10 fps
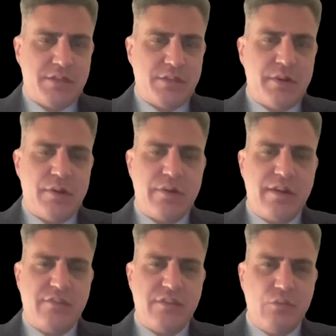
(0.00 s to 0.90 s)
so here we
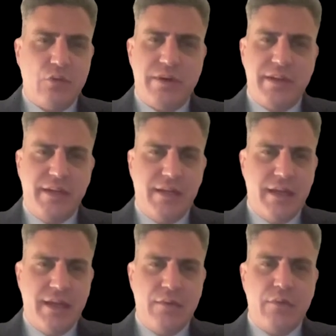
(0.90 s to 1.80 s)
have some more
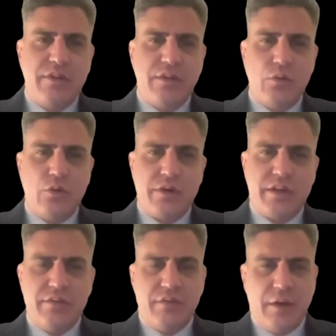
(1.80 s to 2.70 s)
EDA with the
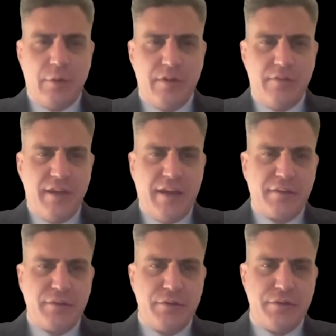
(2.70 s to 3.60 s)
work environment
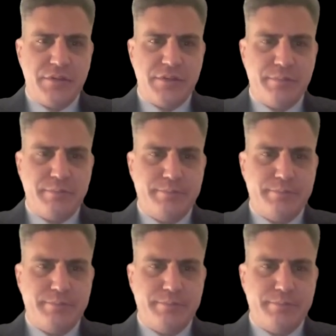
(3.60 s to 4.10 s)
factors,